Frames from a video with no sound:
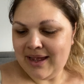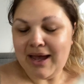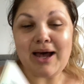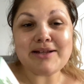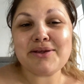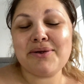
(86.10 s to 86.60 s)

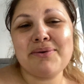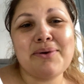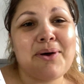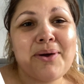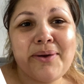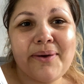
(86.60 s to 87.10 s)
I don't
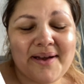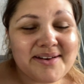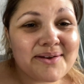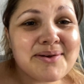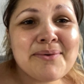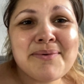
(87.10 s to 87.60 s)
know
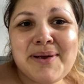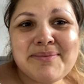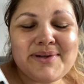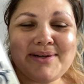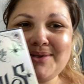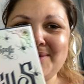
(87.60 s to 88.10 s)
what I'm
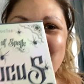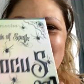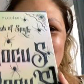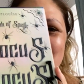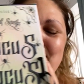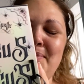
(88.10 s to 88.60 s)
going to do with
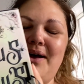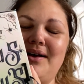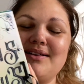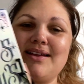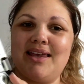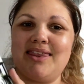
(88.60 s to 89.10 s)
this, but
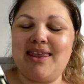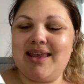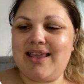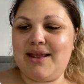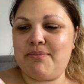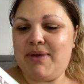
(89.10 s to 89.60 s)
I
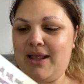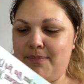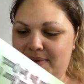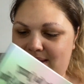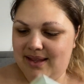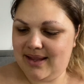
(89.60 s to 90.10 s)
think I
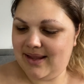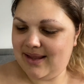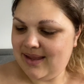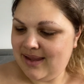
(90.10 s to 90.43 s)
maybe